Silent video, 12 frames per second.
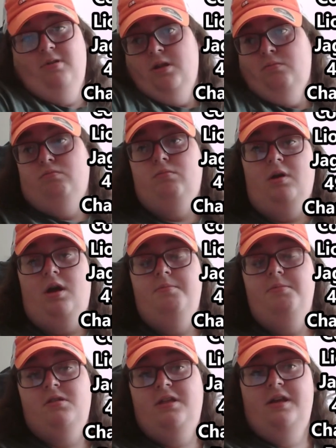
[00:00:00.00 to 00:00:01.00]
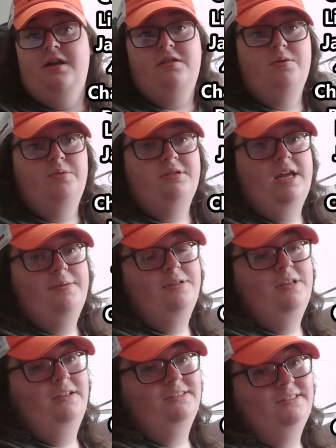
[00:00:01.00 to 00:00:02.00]
but I'm excited to see what Tampa
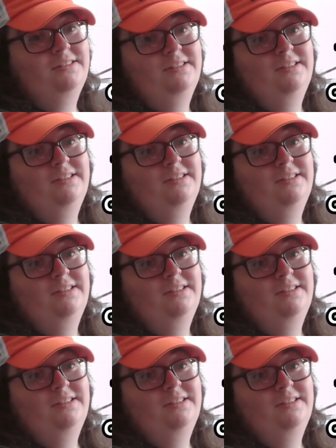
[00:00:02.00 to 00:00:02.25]
does.